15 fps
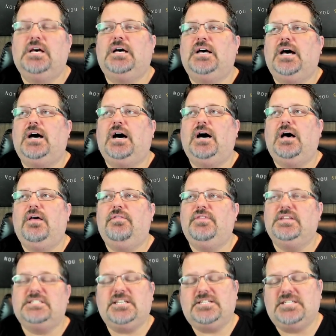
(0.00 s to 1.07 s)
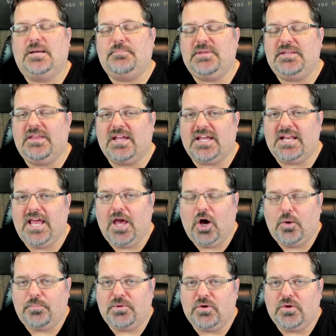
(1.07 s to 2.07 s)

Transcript: This is something that can help